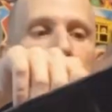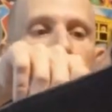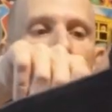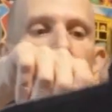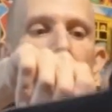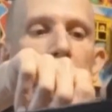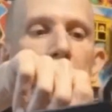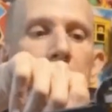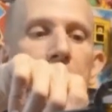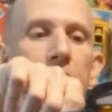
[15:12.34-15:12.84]
thought,
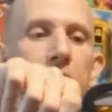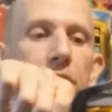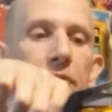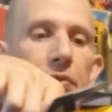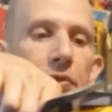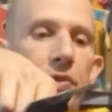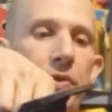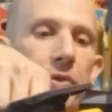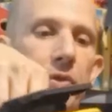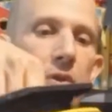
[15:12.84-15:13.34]
hey, this
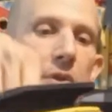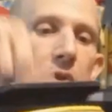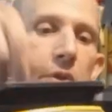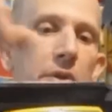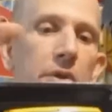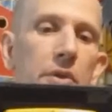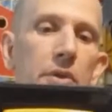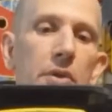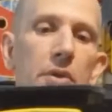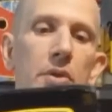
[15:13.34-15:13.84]
is
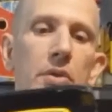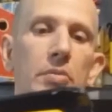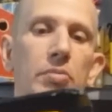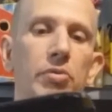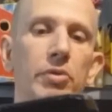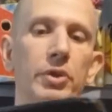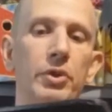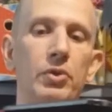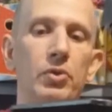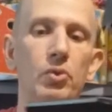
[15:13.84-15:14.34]

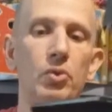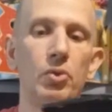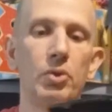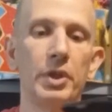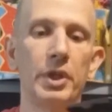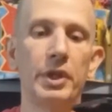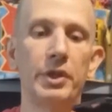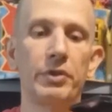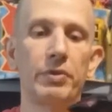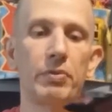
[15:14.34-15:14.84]
pretty cool,
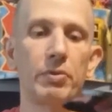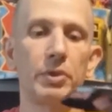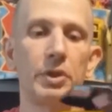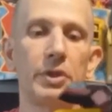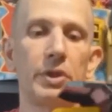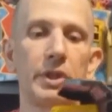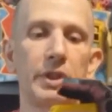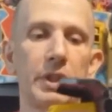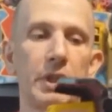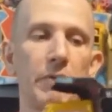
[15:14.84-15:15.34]
and I just really
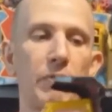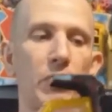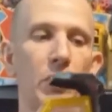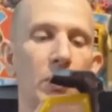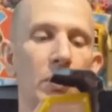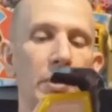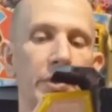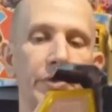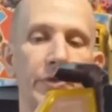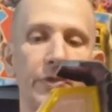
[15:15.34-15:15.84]
like that
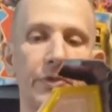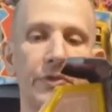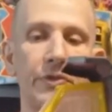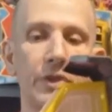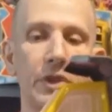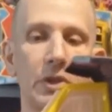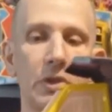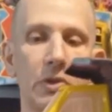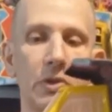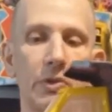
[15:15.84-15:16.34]
fluorescent
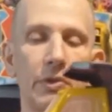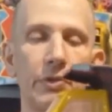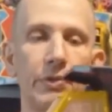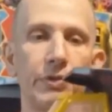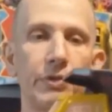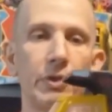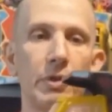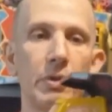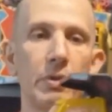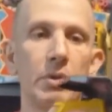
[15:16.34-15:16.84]
sticker.
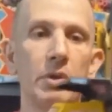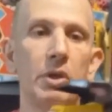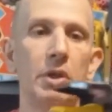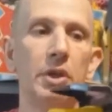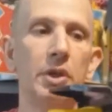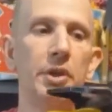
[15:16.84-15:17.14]
So